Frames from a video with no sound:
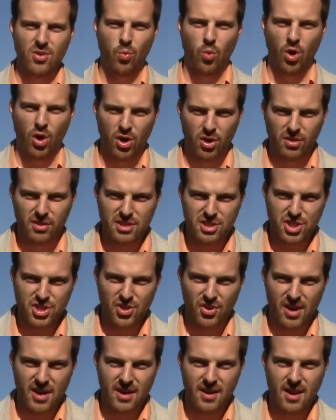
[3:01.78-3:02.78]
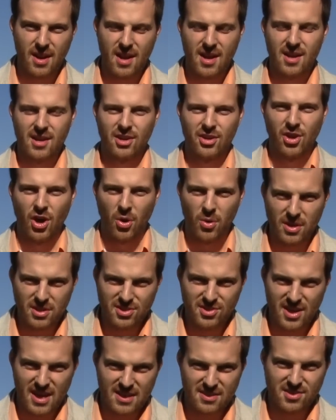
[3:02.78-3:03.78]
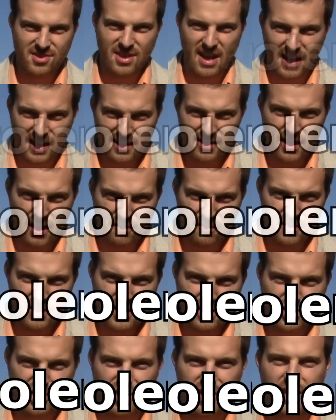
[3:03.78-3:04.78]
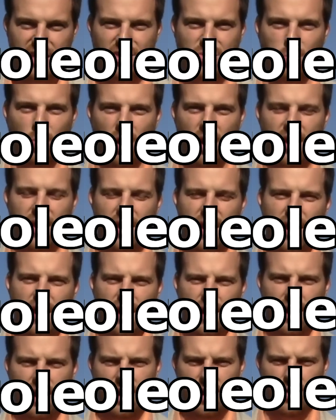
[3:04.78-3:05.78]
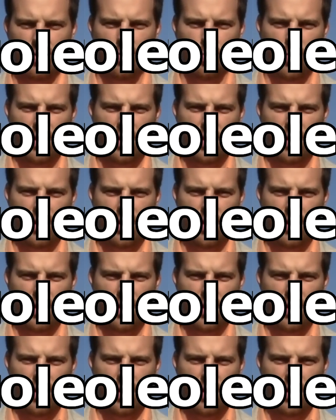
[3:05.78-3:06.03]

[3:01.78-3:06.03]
the word on the street. Coexist, second definition, is what uh,